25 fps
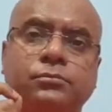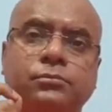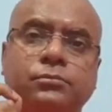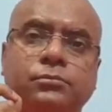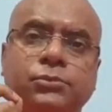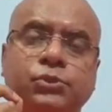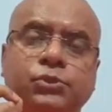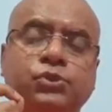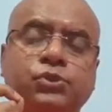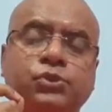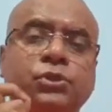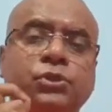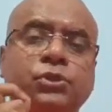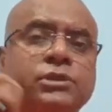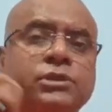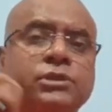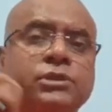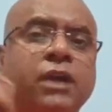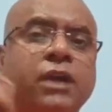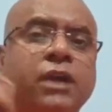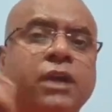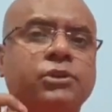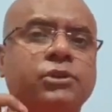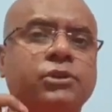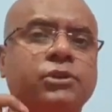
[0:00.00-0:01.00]
do not
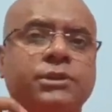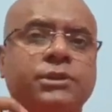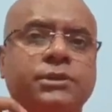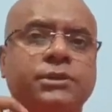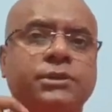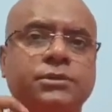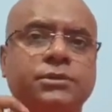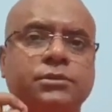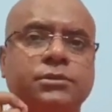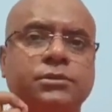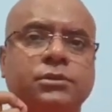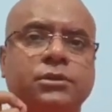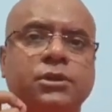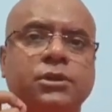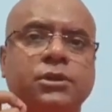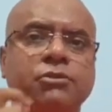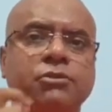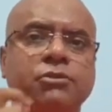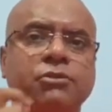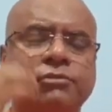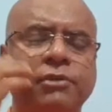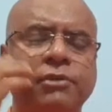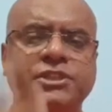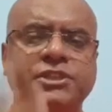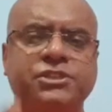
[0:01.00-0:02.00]
avoid,
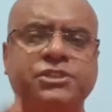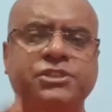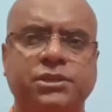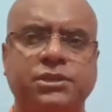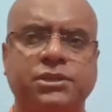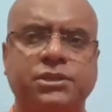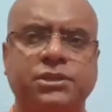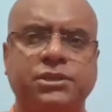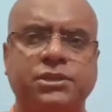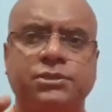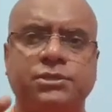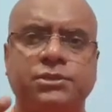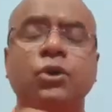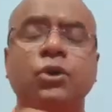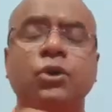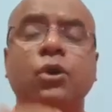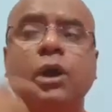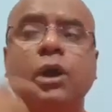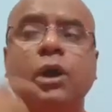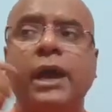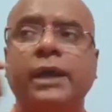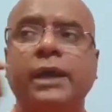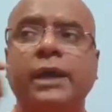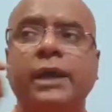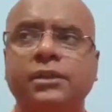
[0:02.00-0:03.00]
face it,
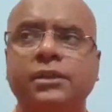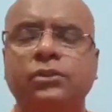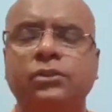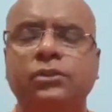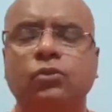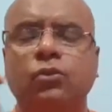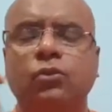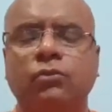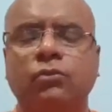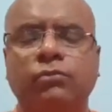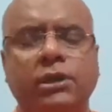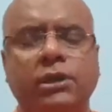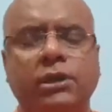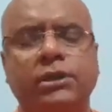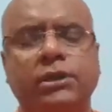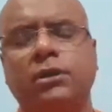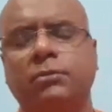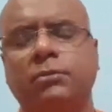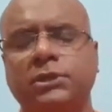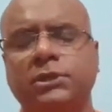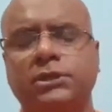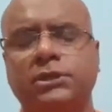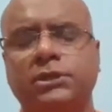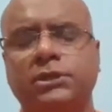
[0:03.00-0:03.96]
and then overcome it.